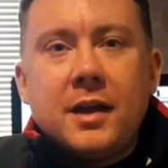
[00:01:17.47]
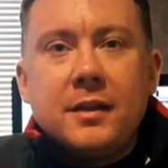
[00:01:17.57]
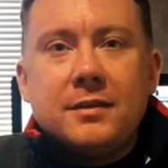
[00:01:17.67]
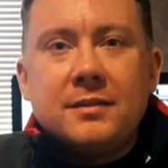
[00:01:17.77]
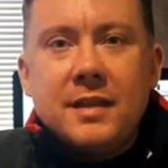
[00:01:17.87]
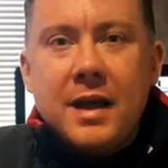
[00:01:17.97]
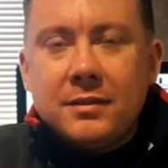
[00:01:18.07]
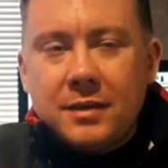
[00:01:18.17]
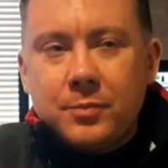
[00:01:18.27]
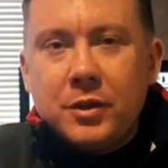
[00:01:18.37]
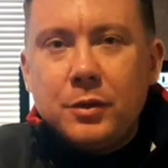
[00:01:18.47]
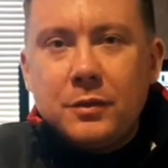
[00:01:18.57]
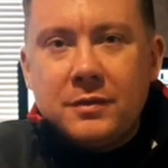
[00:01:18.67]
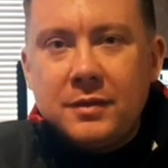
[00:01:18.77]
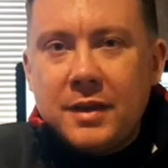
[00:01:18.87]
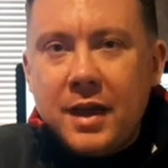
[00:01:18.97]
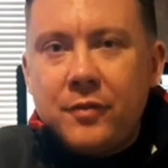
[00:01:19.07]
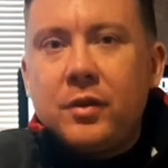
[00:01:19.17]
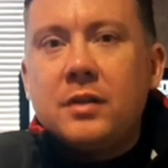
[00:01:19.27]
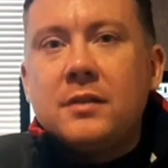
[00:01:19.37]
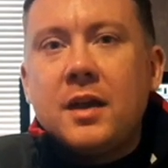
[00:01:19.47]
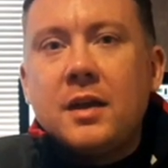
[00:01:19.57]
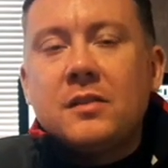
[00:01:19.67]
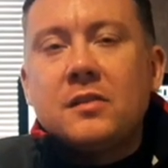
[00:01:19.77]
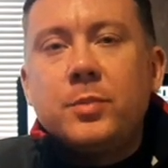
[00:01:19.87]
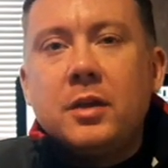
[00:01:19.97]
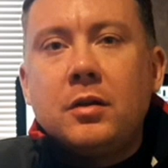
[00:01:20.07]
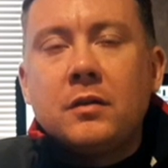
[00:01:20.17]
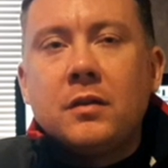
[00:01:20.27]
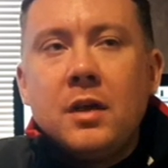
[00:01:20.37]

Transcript: It's not something you see every day in speakers,